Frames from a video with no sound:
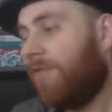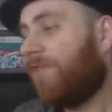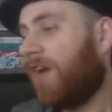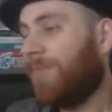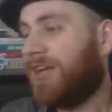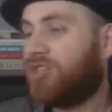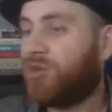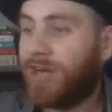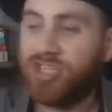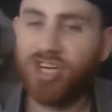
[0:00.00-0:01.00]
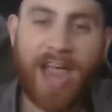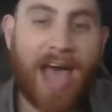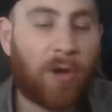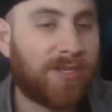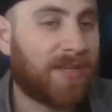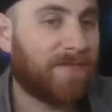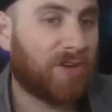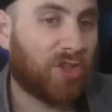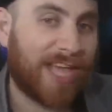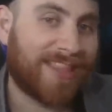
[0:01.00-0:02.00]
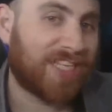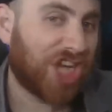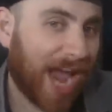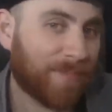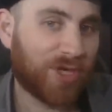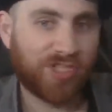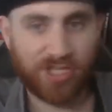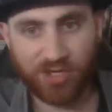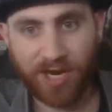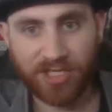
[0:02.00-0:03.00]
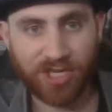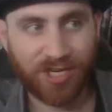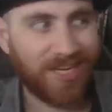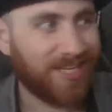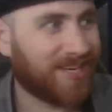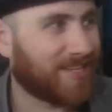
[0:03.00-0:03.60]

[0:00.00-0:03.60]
From a structure, how does it feel like the chapters are structured?